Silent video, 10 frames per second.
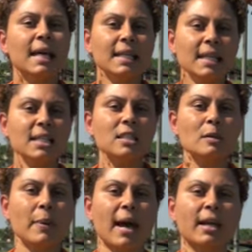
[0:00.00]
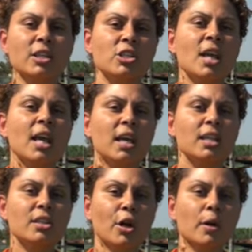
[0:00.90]
it needs to be packaged
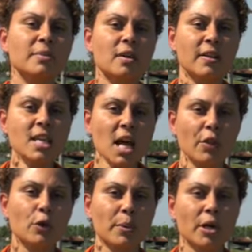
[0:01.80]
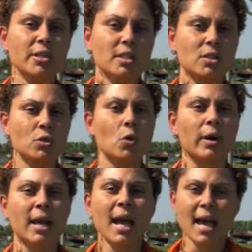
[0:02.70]
in terms of another person's
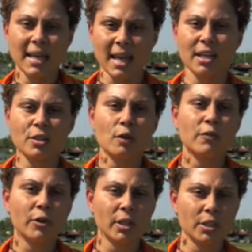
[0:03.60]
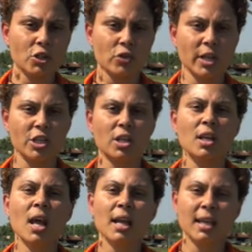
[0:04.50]
story. An anecdote for illustration
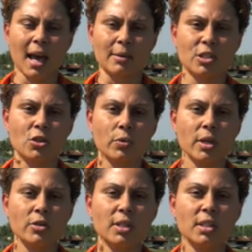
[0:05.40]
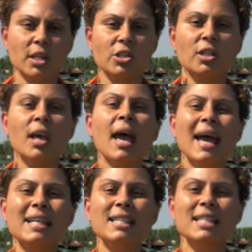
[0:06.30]
catches your reader's attention
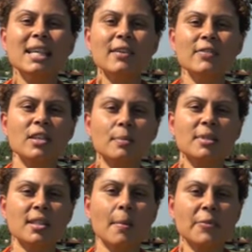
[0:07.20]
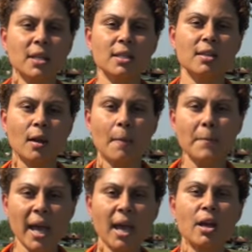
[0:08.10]
and gives them something to
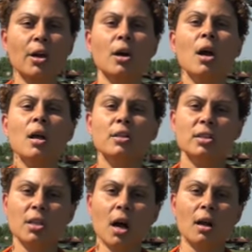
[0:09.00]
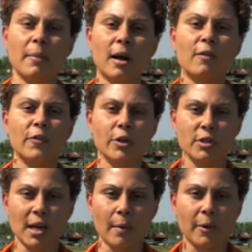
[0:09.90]
compare to talk about for your
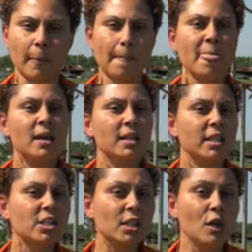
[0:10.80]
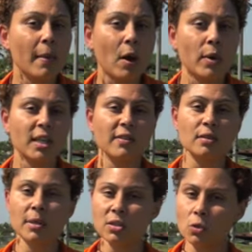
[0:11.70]
topic. Additionally, you might want to give
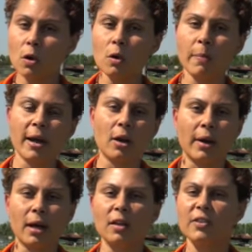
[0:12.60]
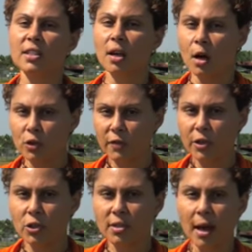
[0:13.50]
some historical background. If it's a
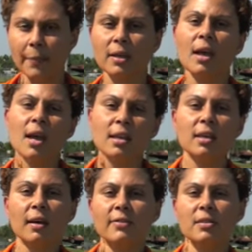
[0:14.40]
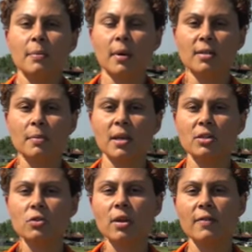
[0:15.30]
controversial topic, give some
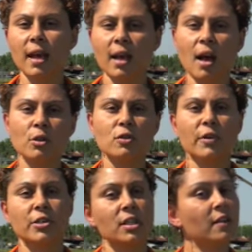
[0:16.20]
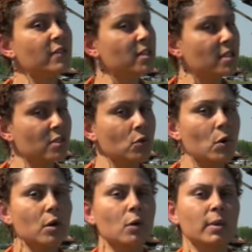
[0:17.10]
history of that controversy. If it's a
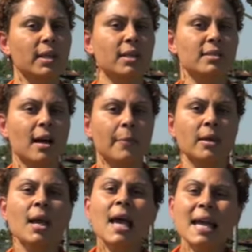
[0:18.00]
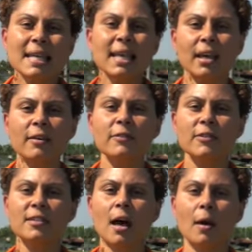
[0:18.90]
historical related topic, give
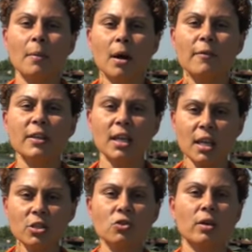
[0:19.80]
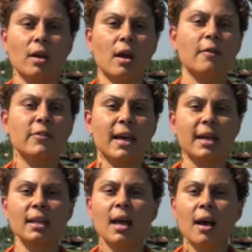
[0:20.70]
some of the history of
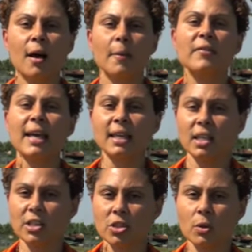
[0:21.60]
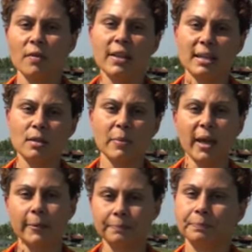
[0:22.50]
that issue, of that
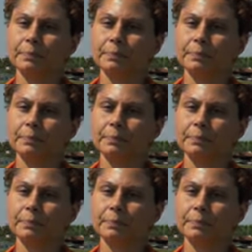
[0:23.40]
debate.